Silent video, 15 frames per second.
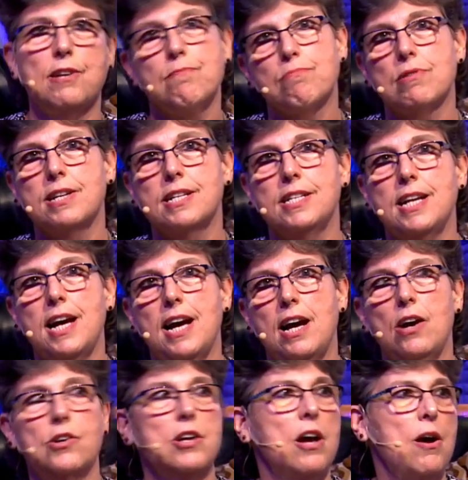and bring
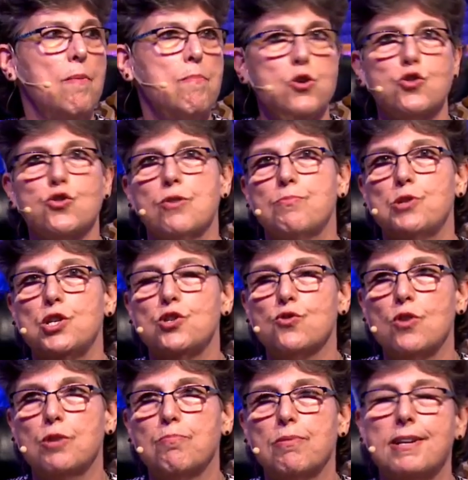down prescription
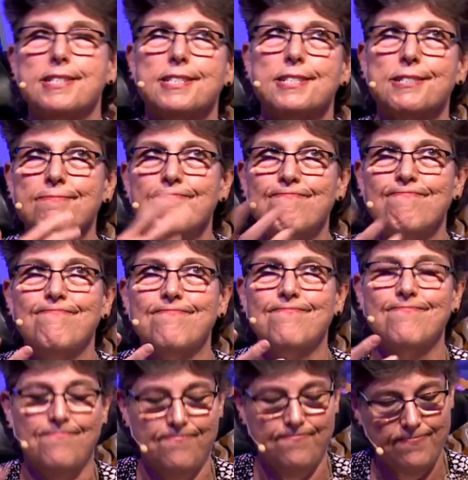drug prices?
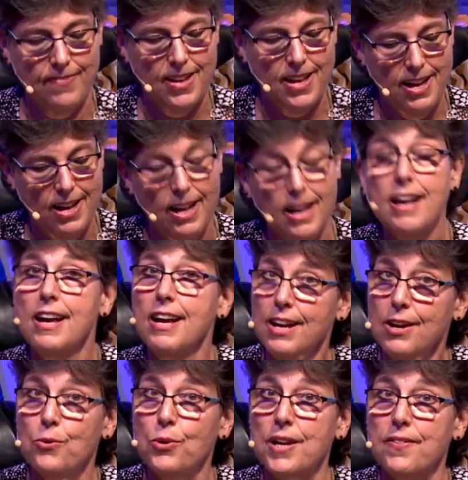
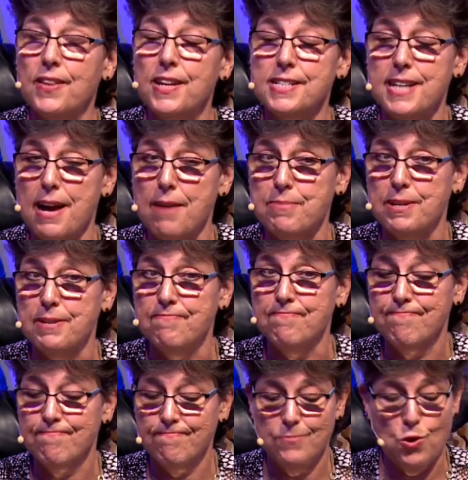What do you think's happening?
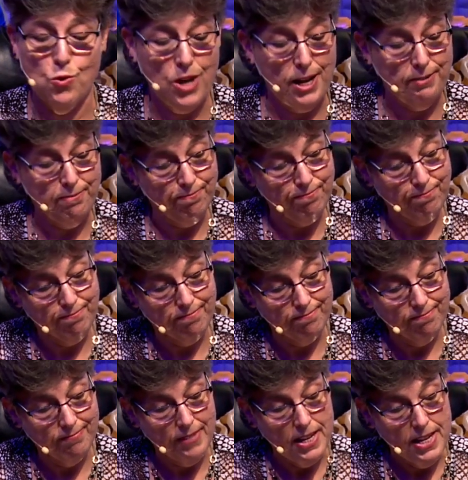Okay.
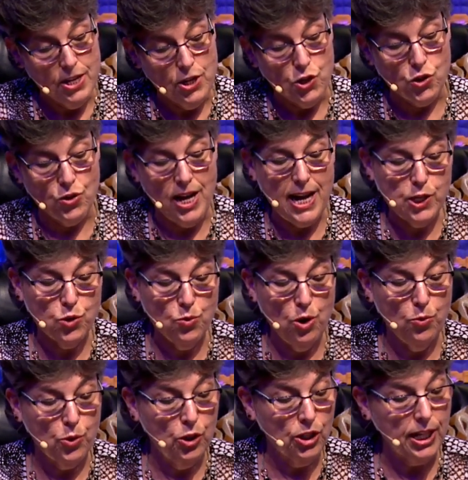So that's
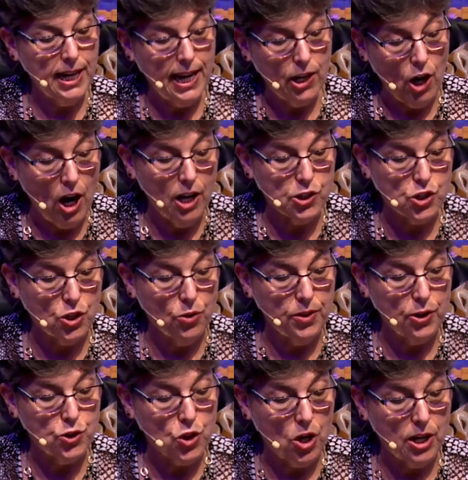what we're looking at. Also,
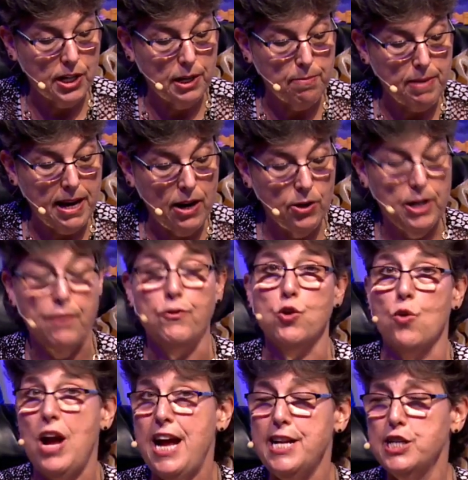they're talking about if
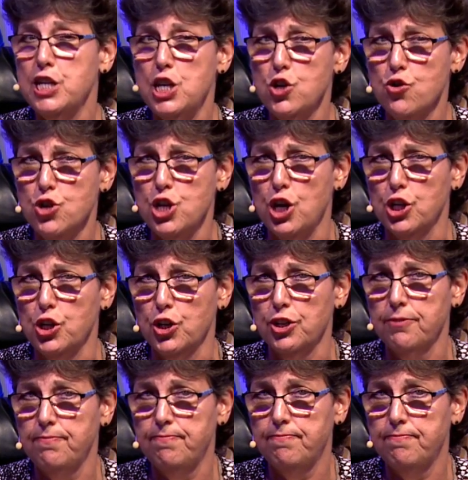you're 18 or younger,